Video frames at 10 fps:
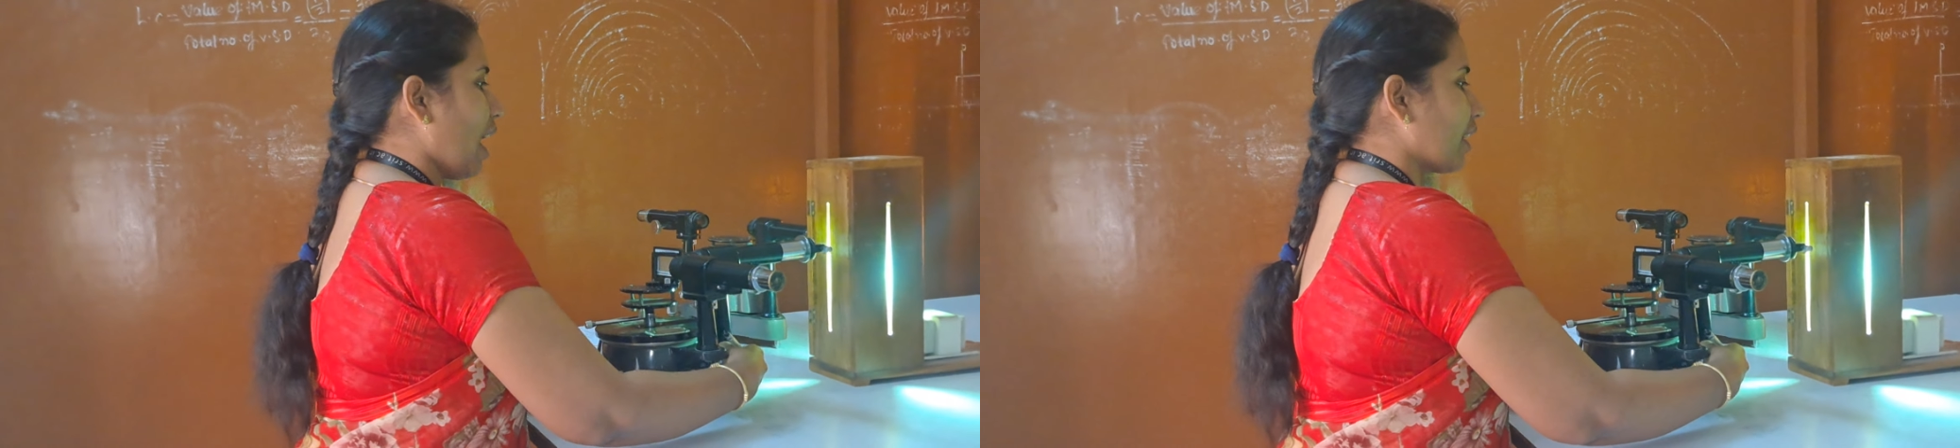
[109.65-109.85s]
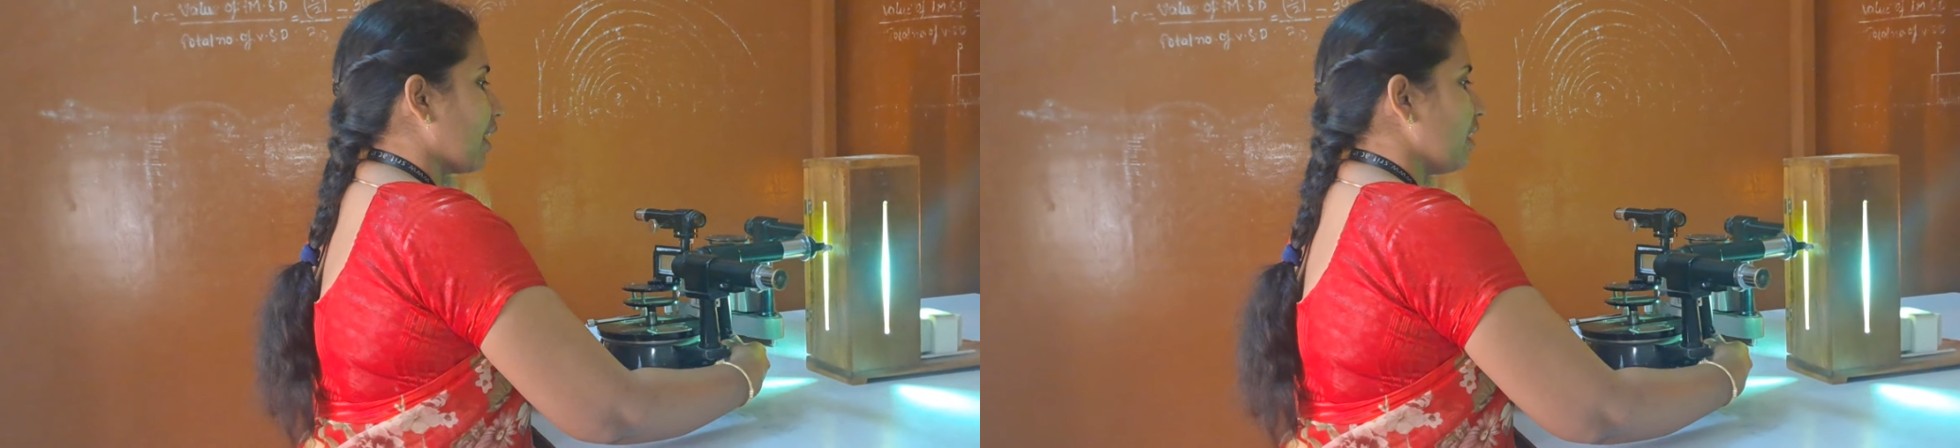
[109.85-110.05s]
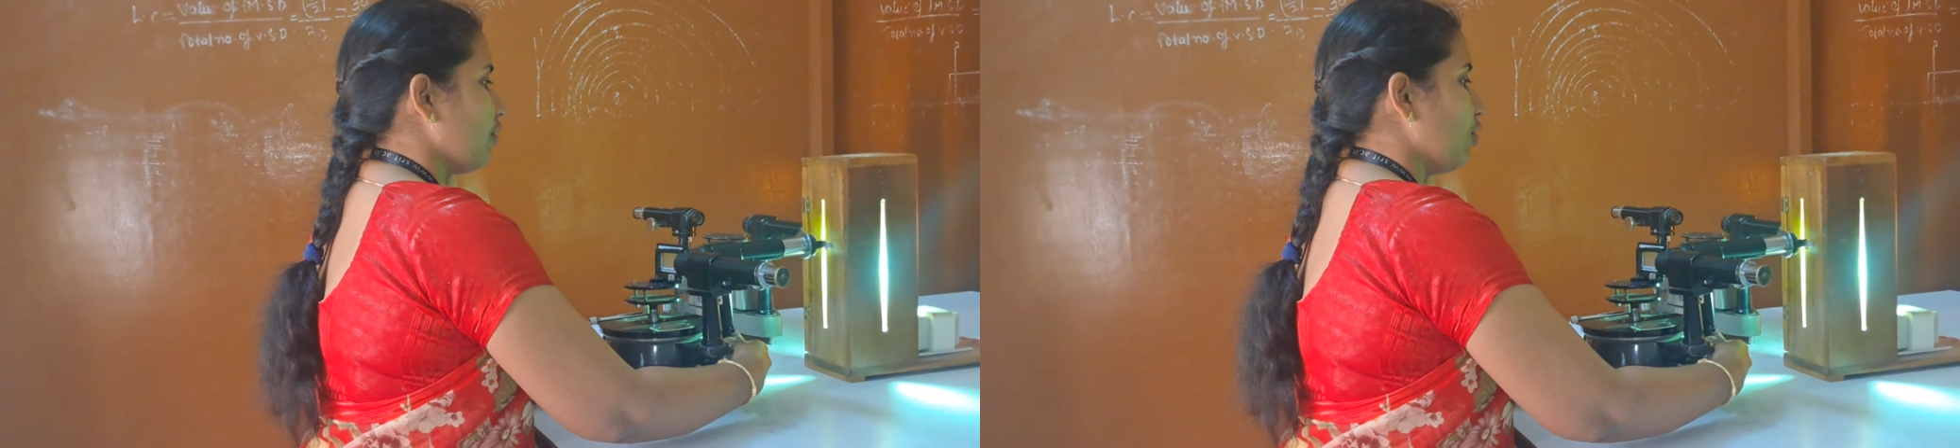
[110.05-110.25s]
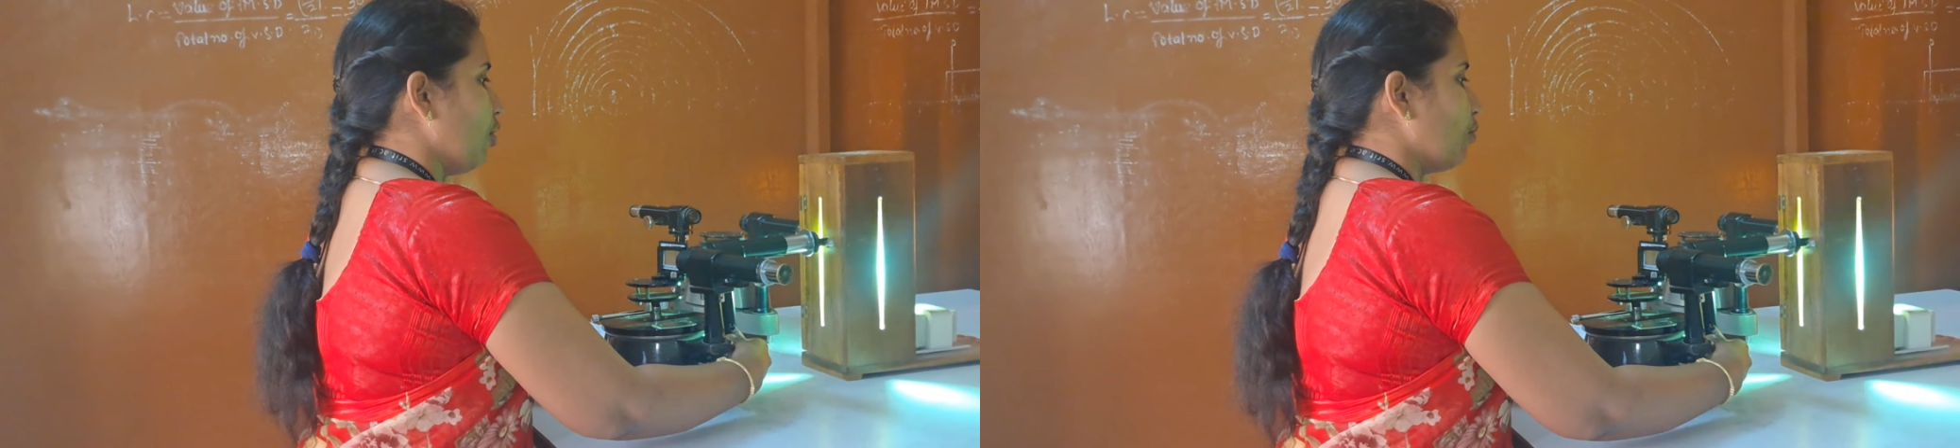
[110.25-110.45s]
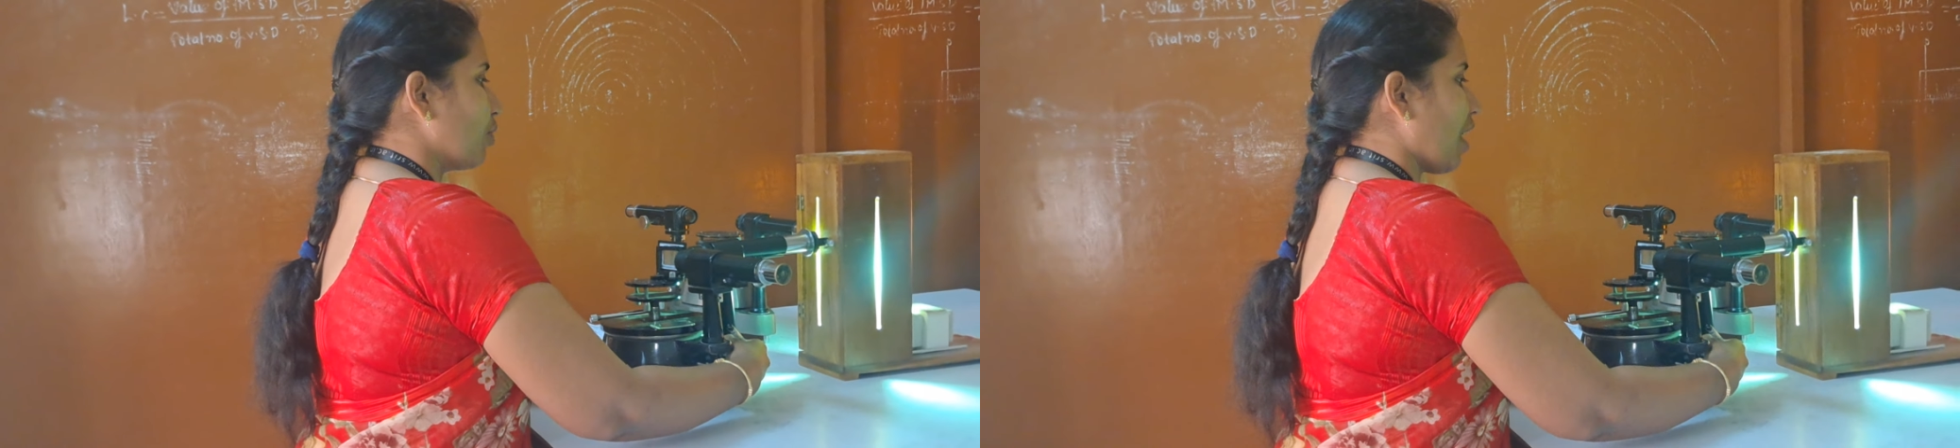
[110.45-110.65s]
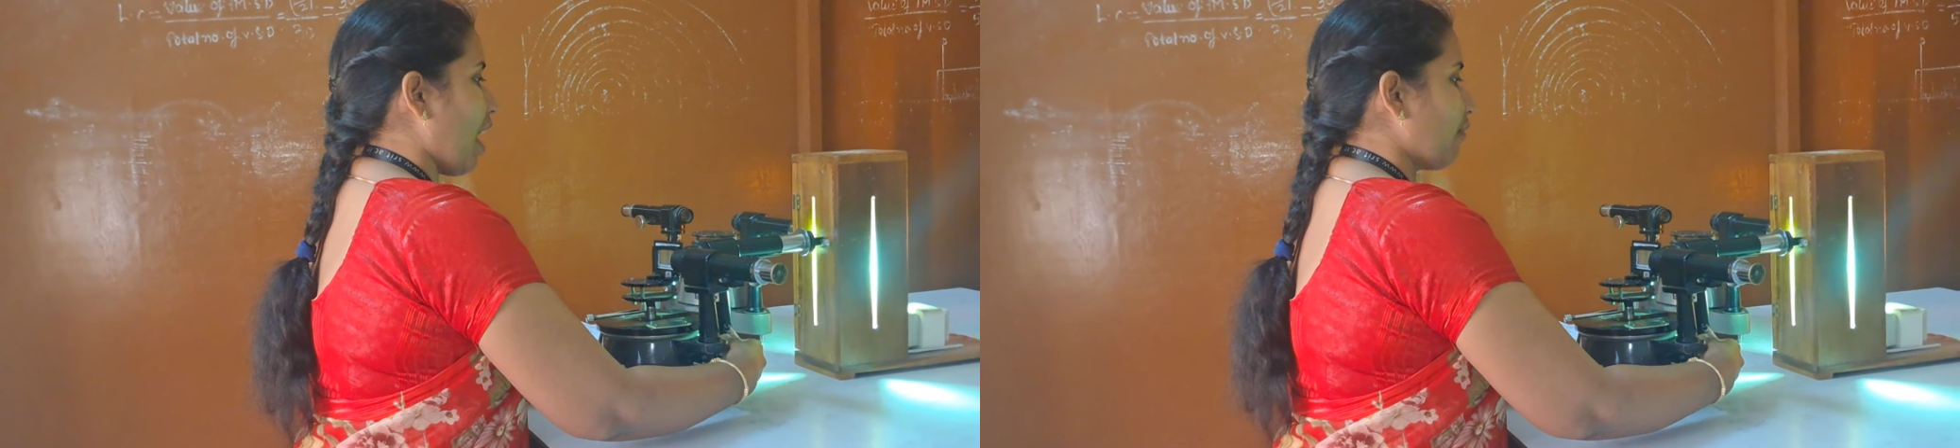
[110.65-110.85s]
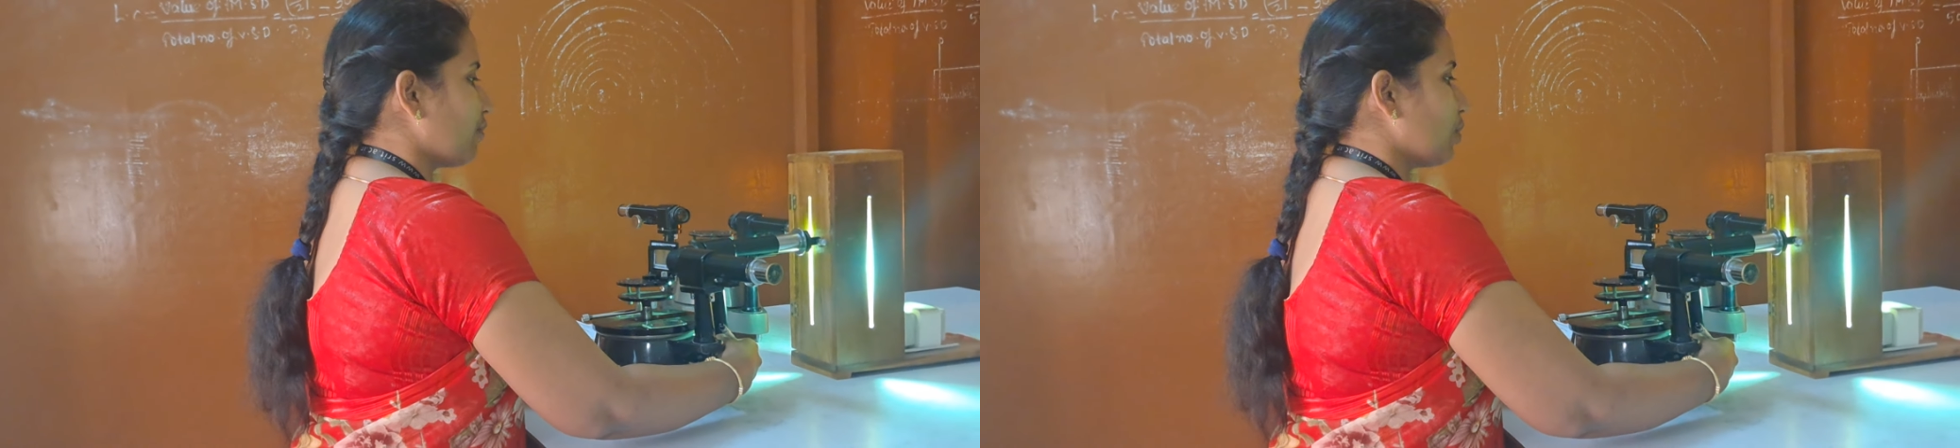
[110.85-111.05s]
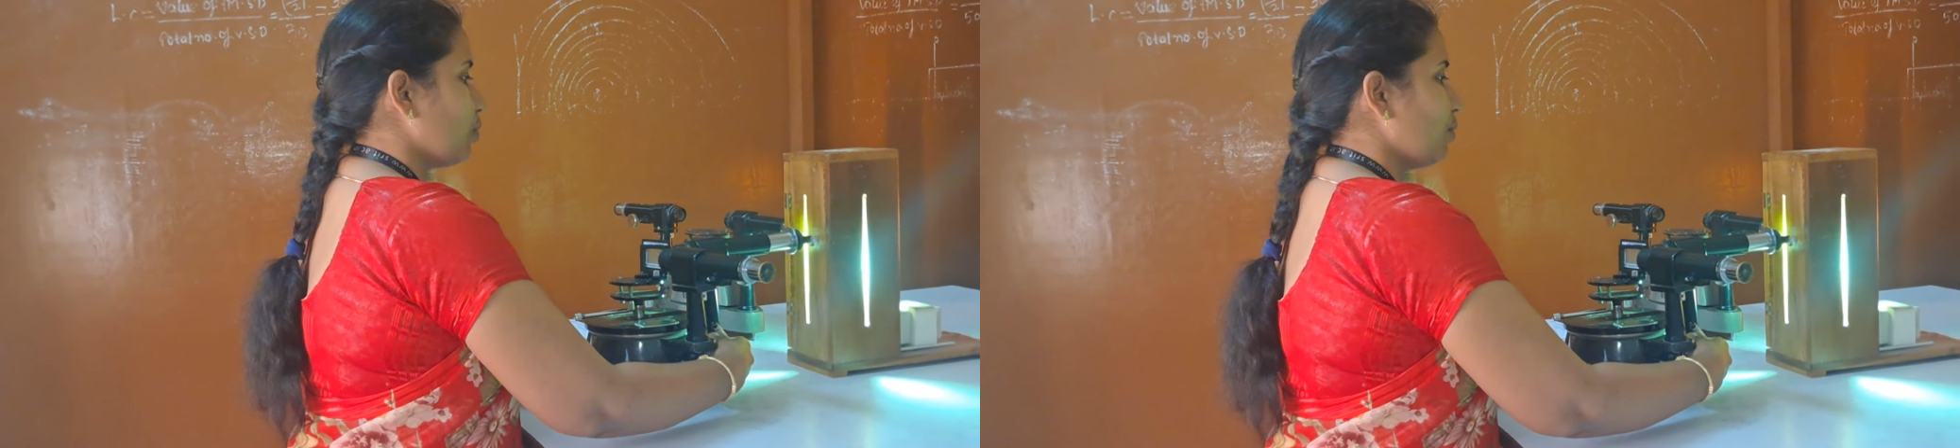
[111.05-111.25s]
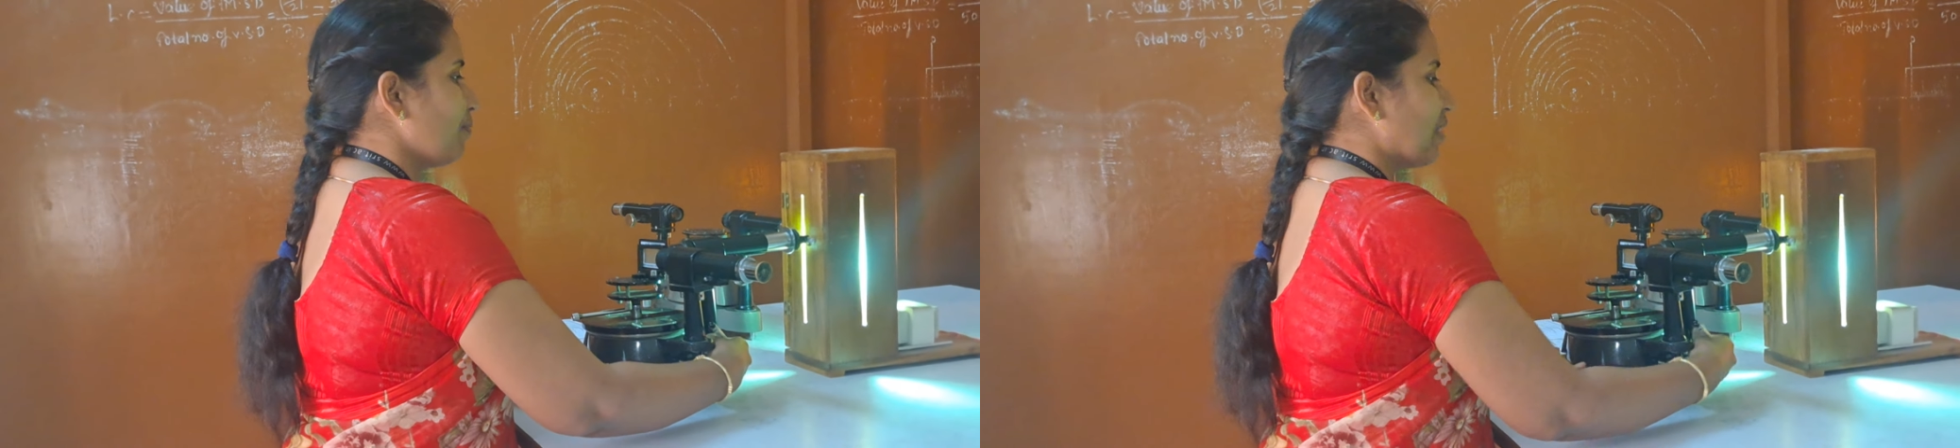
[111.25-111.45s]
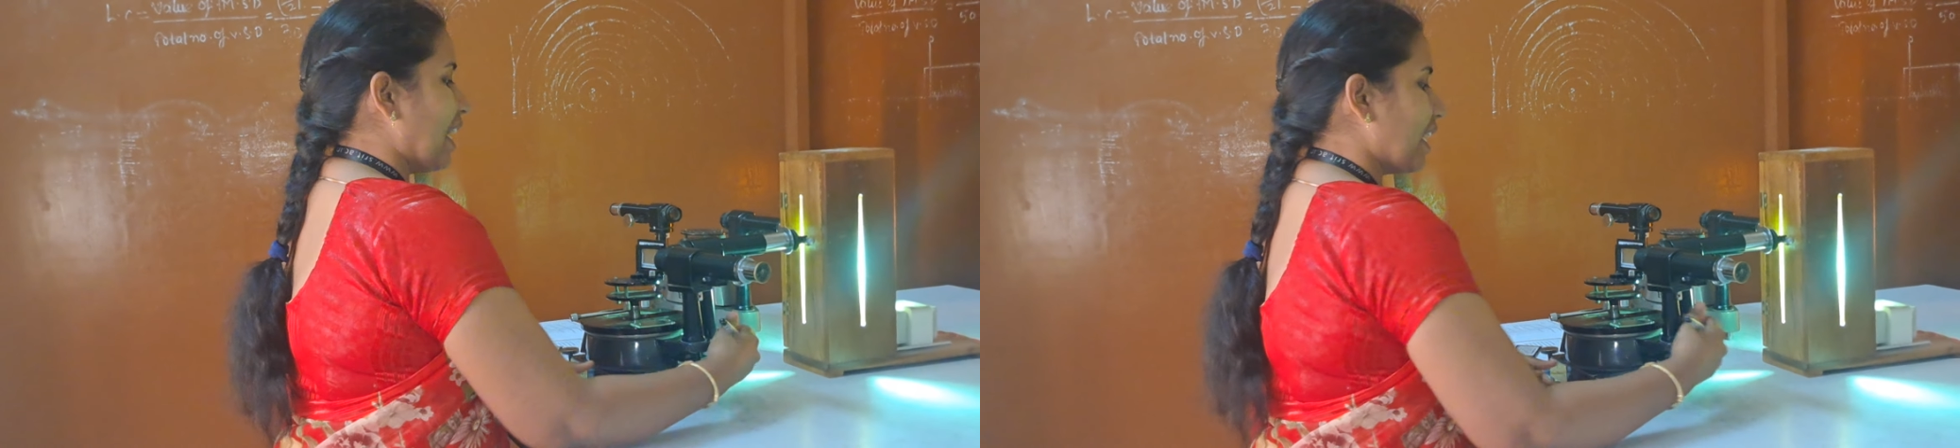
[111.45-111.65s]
again we have to